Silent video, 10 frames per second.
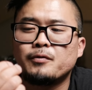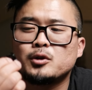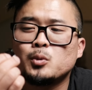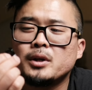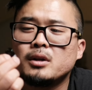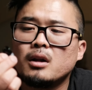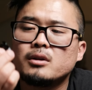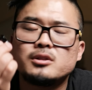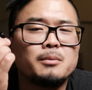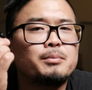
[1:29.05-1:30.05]
for
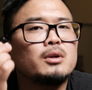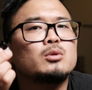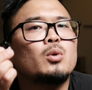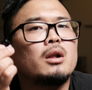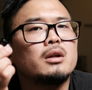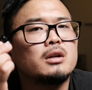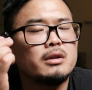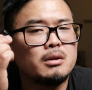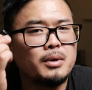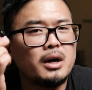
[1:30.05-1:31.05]
$20, the build quality of
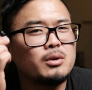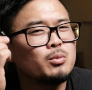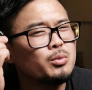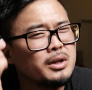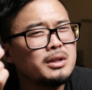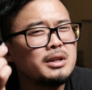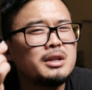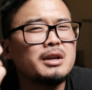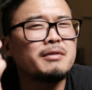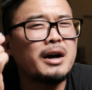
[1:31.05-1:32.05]
the body really
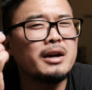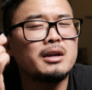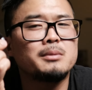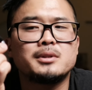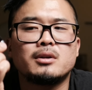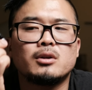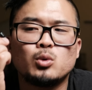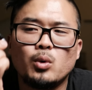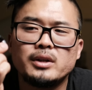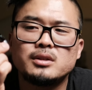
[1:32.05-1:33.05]
give IEMs that are
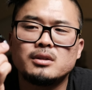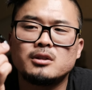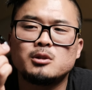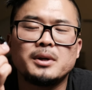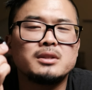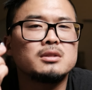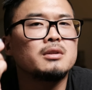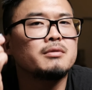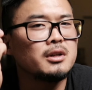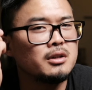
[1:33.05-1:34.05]
twice as
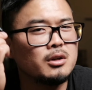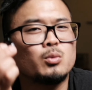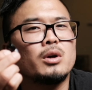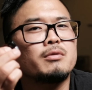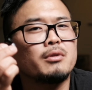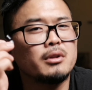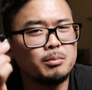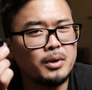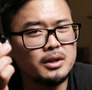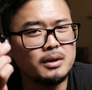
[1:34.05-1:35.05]
expensive a good run for their
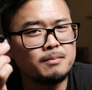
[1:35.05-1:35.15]
money.